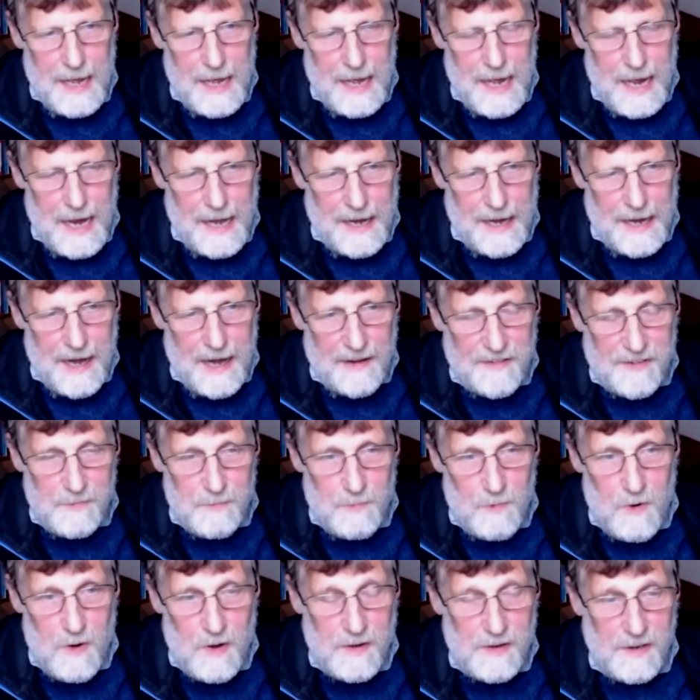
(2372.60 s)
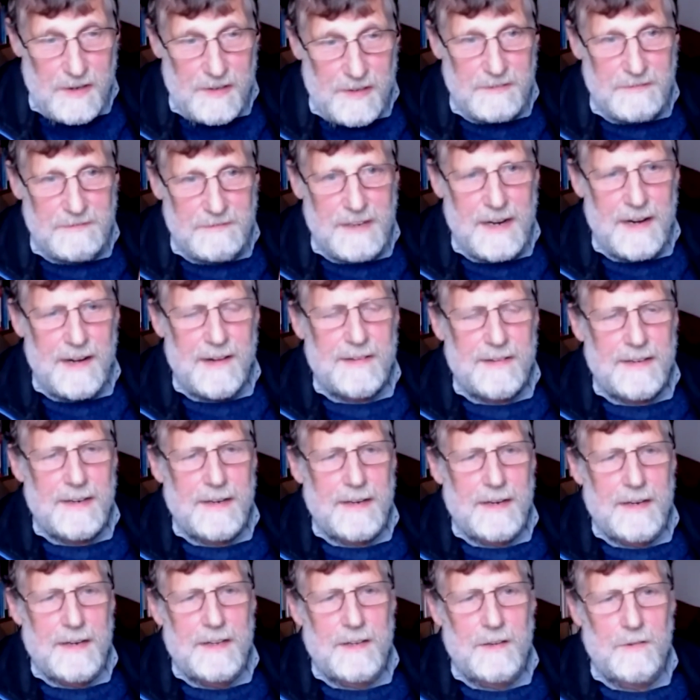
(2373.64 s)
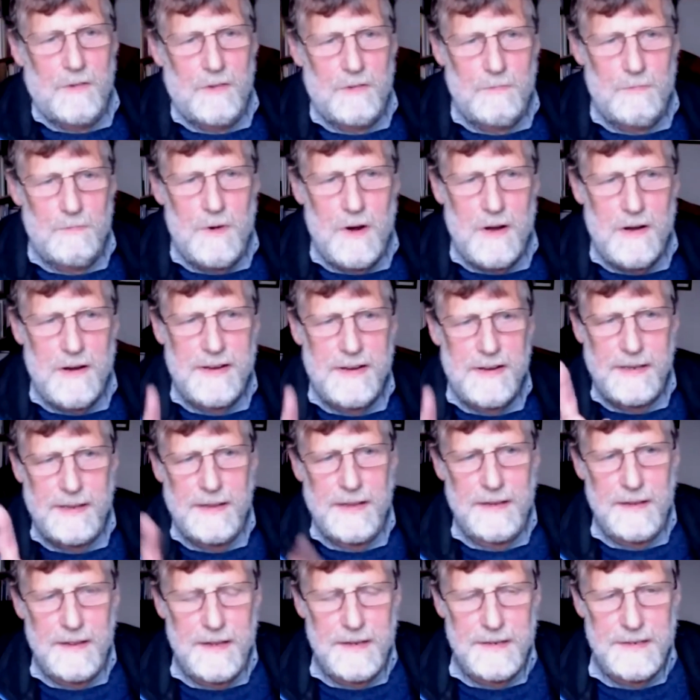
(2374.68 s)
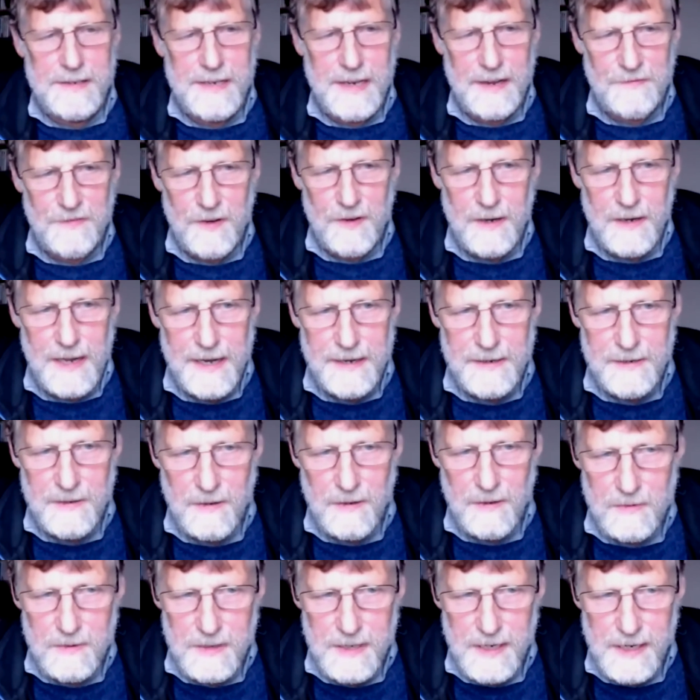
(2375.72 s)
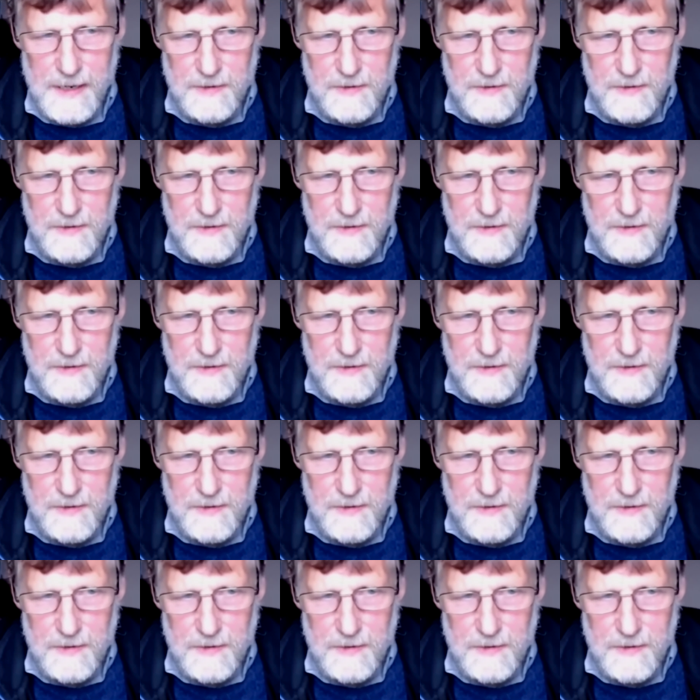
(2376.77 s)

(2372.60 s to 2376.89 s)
And as the waters are rising, there was one thing that the devil had not taken